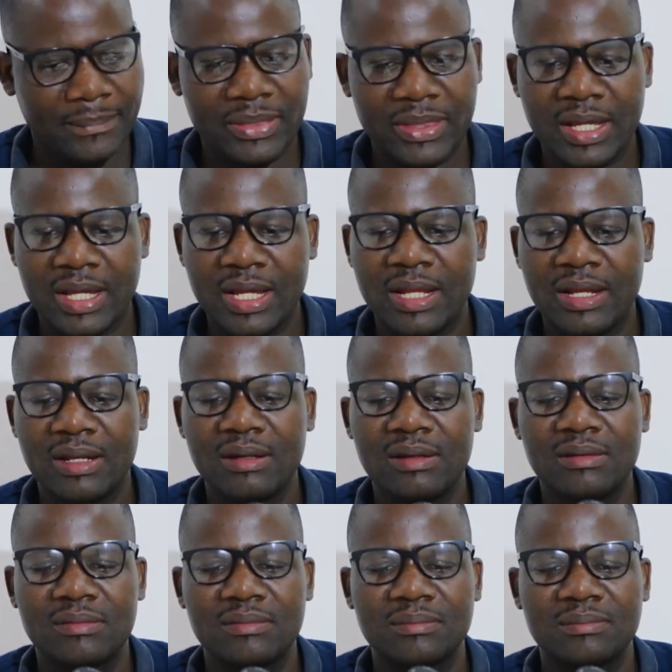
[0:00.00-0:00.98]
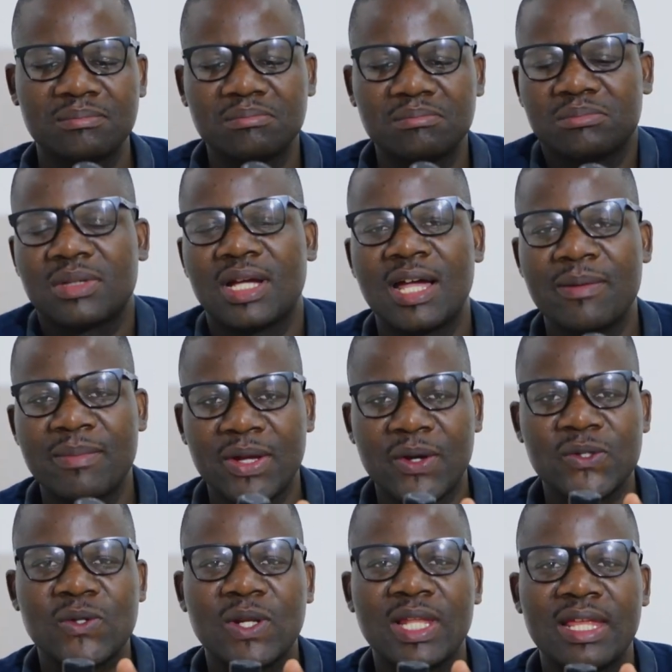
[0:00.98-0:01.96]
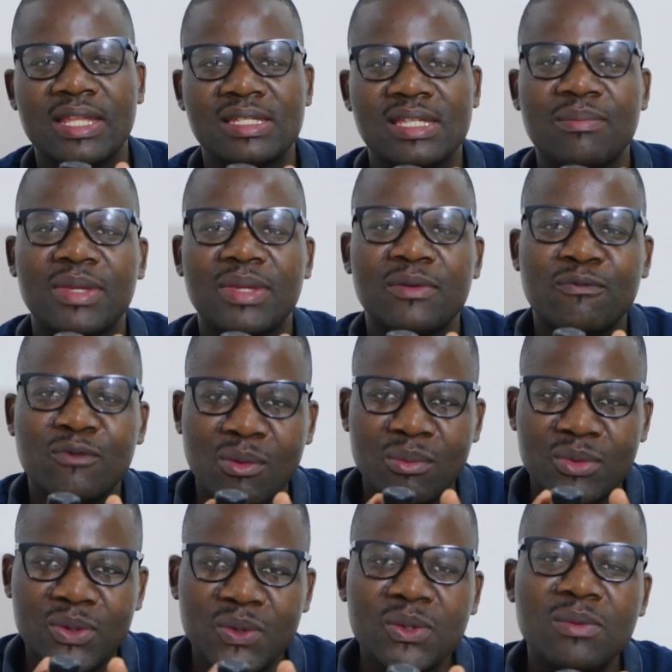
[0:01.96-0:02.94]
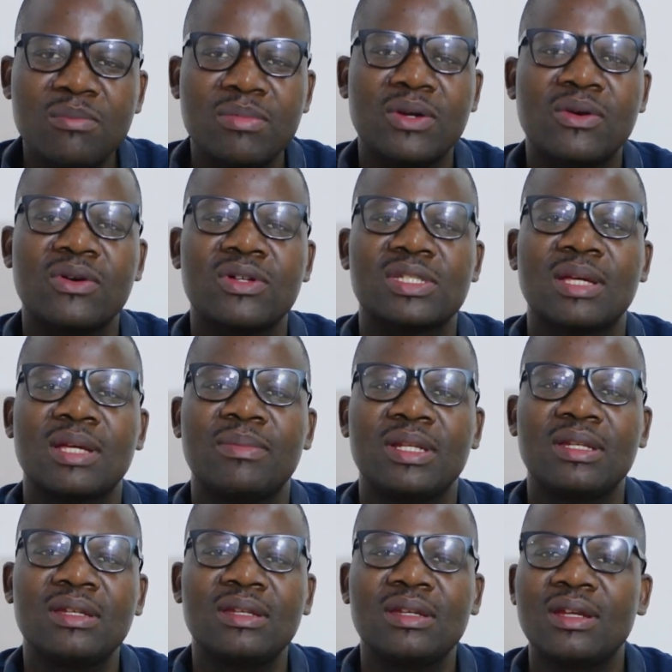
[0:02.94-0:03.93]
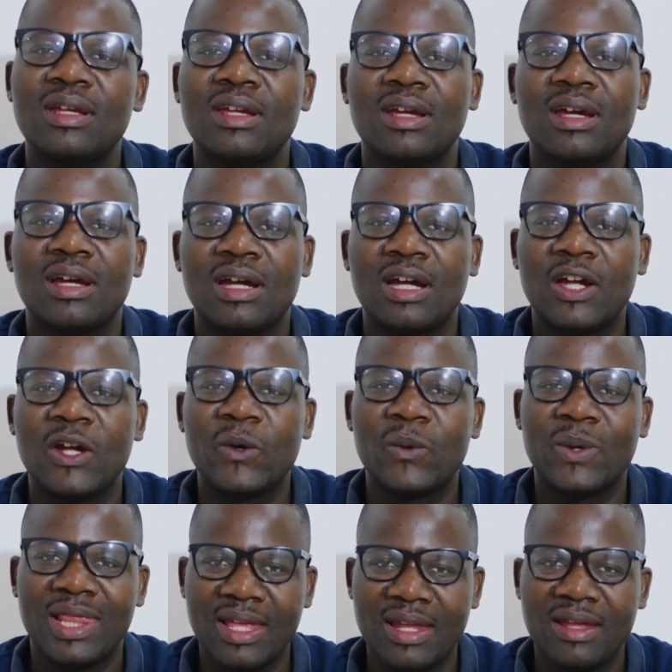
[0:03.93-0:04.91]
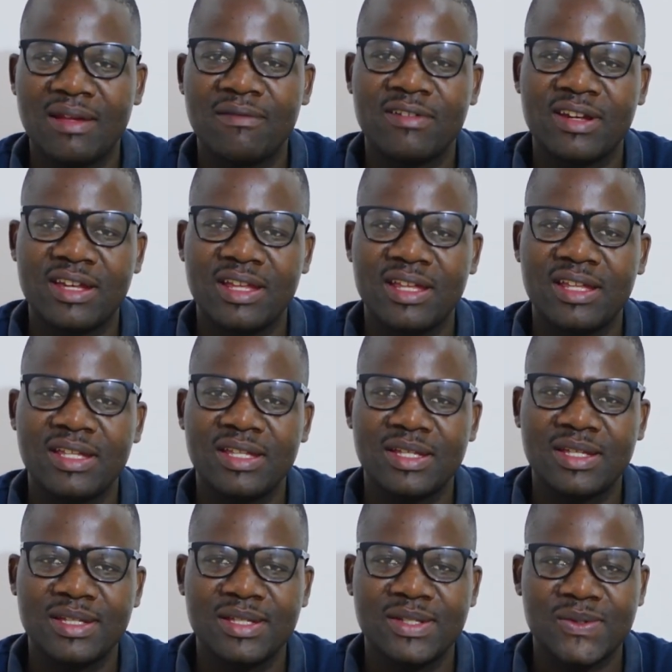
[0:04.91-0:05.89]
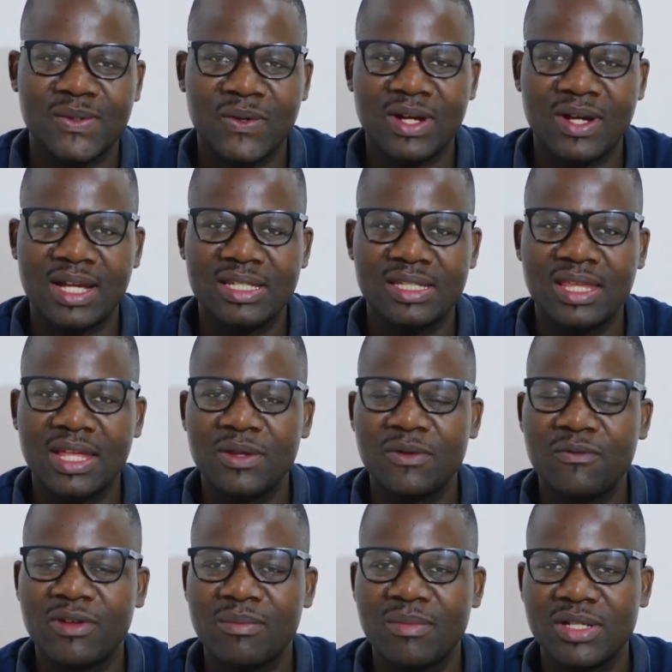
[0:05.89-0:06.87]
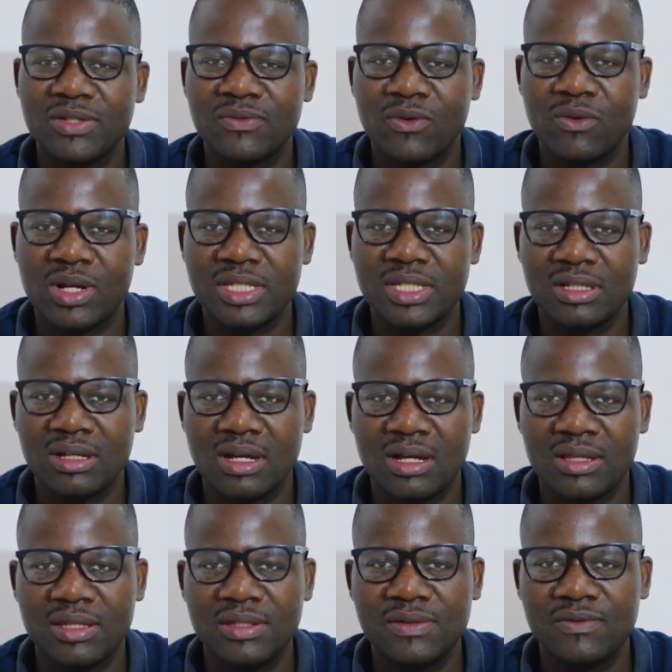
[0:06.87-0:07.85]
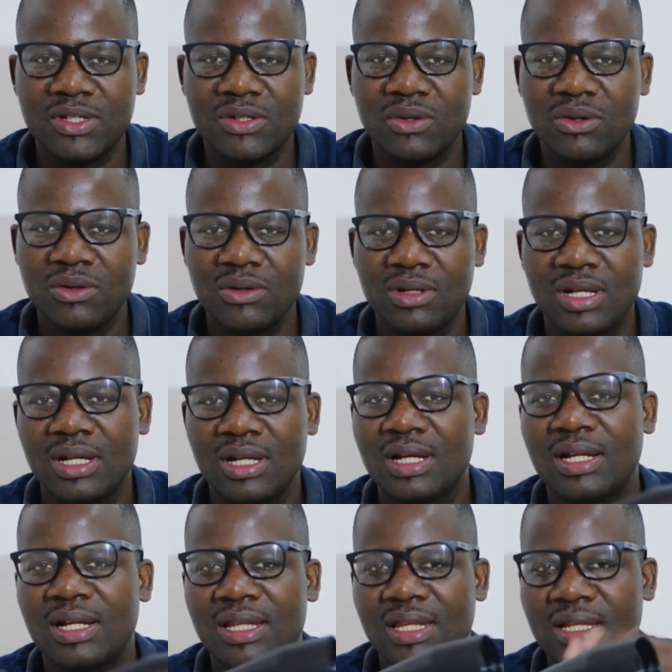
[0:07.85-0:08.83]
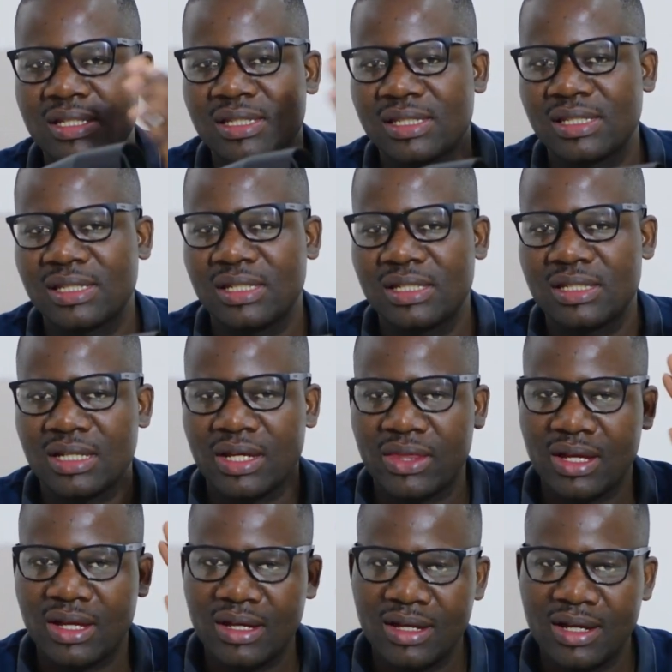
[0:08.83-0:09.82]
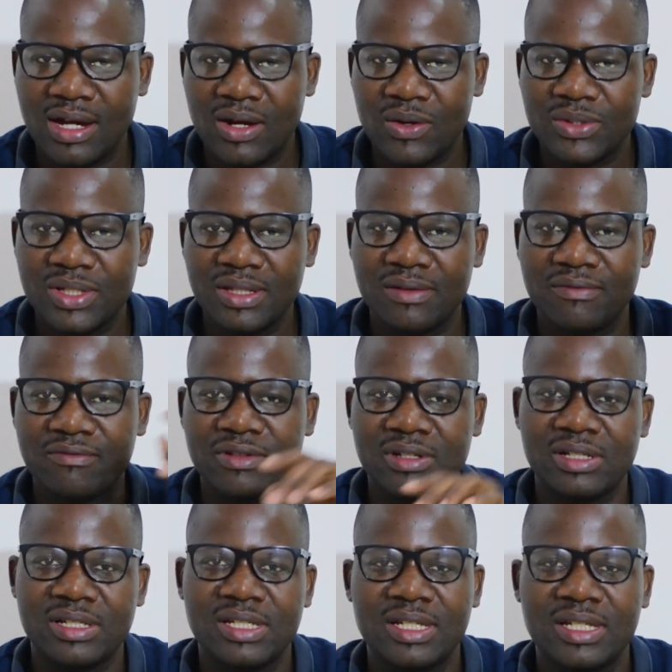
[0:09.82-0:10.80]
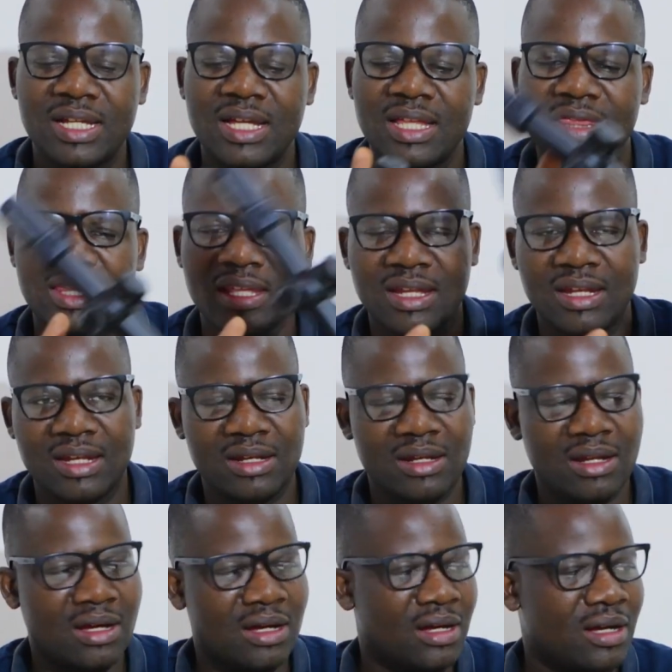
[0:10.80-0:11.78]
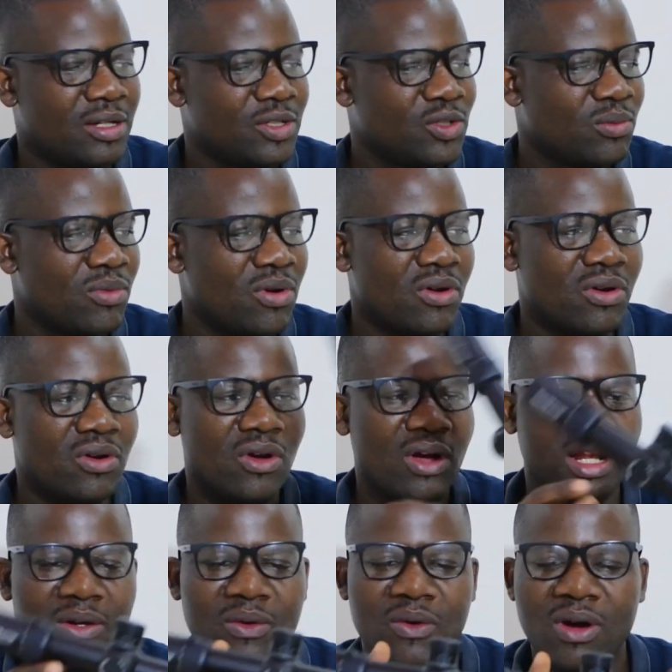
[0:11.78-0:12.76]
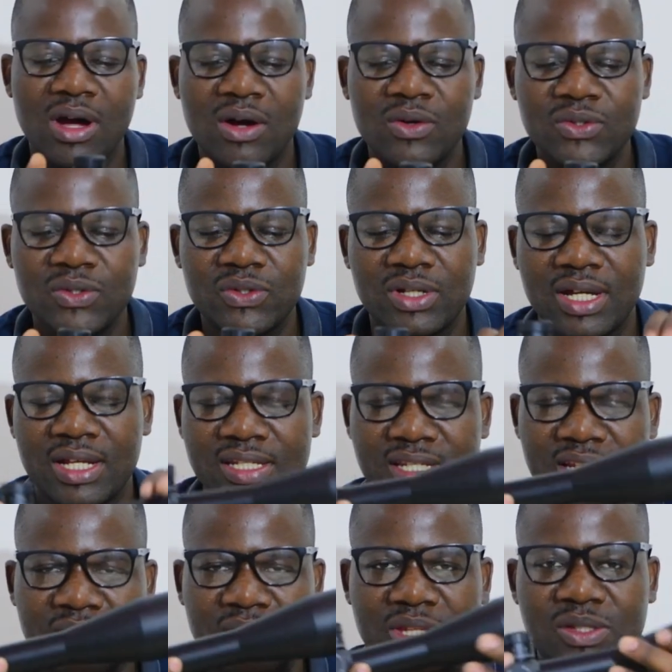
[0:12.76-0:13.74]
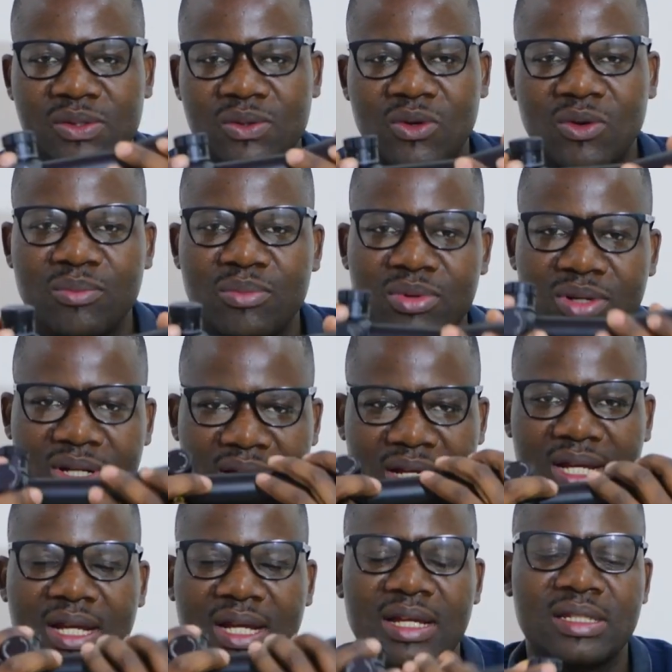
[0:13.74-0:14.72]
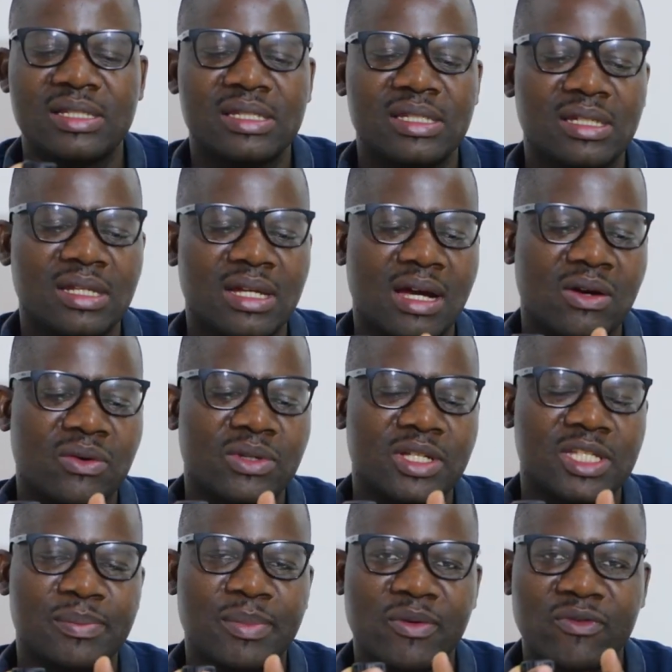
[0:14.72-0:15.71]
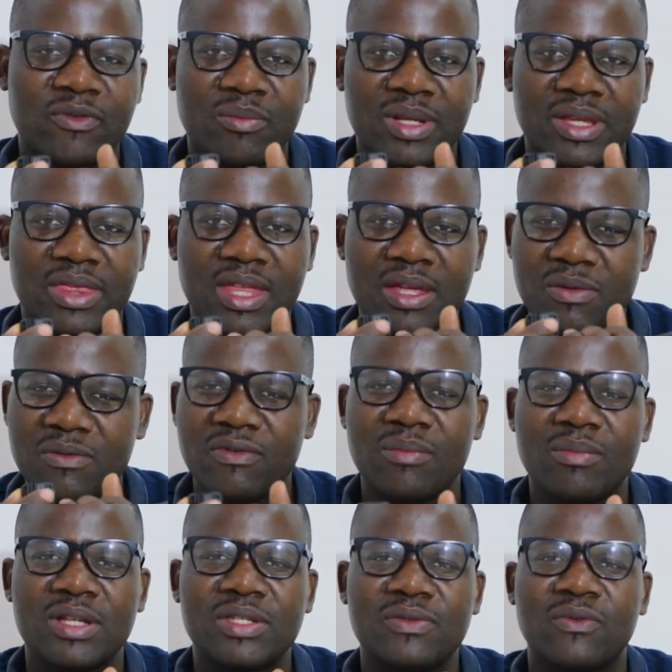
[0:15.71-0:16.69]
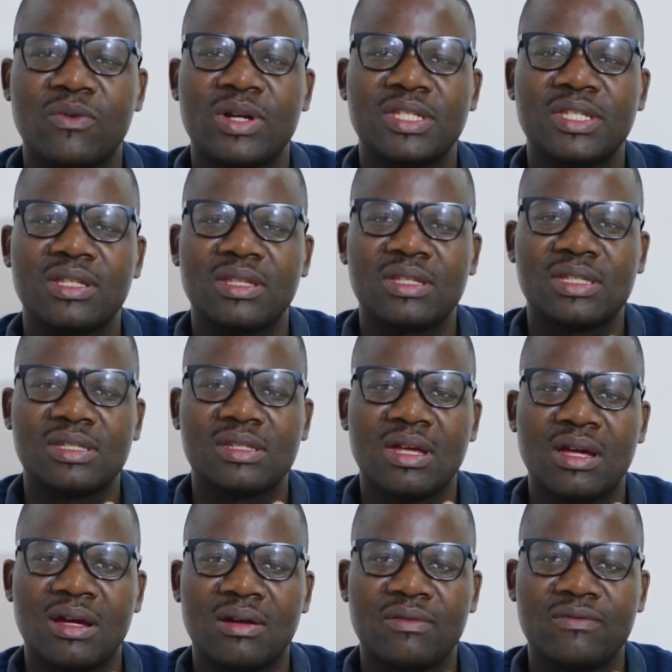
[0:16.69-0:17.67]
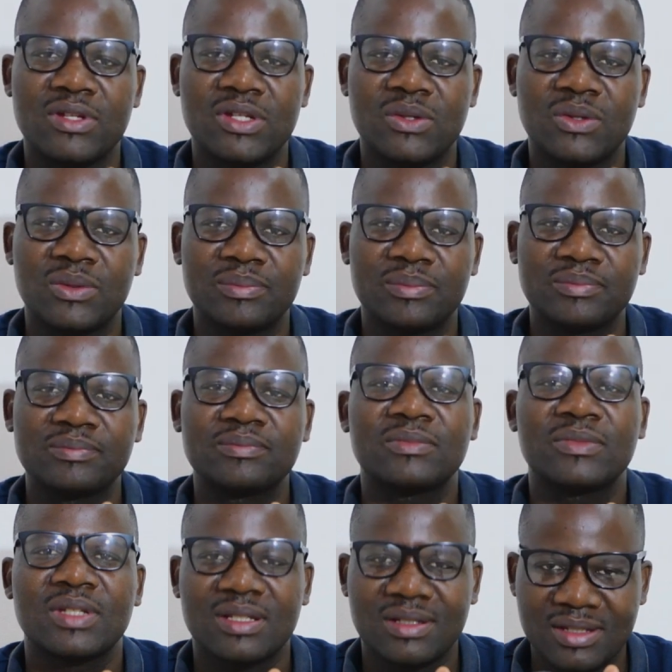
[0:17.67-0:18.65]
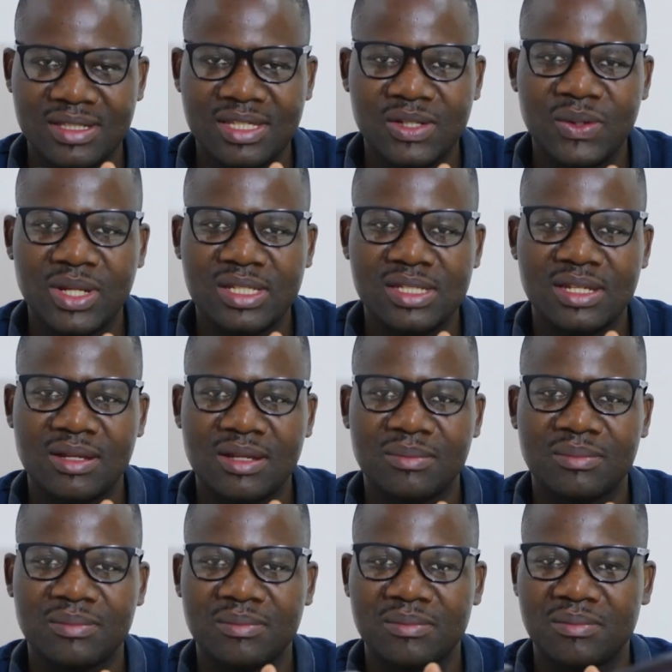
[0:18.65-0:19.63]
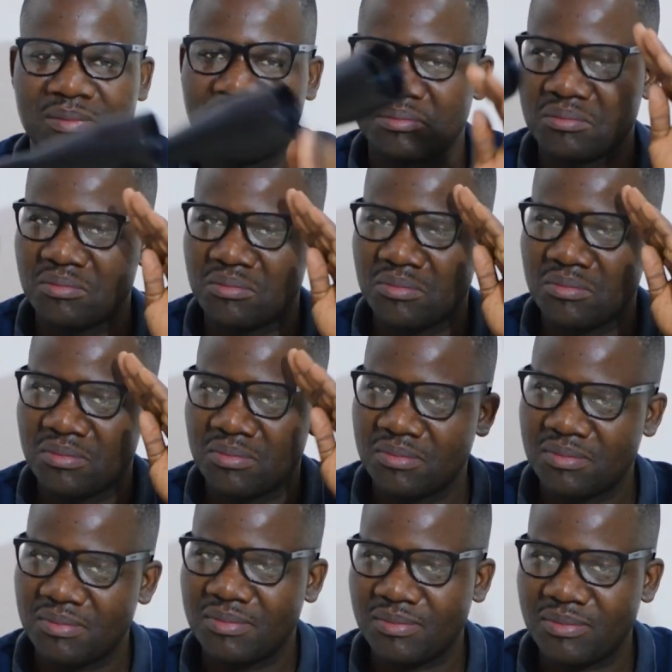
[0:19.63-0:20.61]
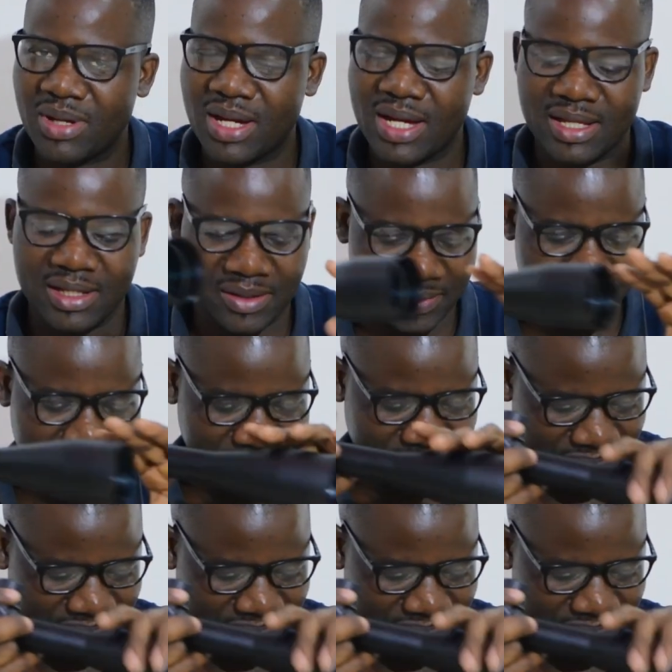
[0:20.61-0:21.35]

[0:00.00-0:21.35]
Then I may also learn something from you, because I mean, we learn every day. So guys, thank you very much for watching this video. Let's see each other out in the field. Then tomorrow I'll go out and zero the scope and see how it's performing. Thank you very much for watching this video. See you next time. Bye.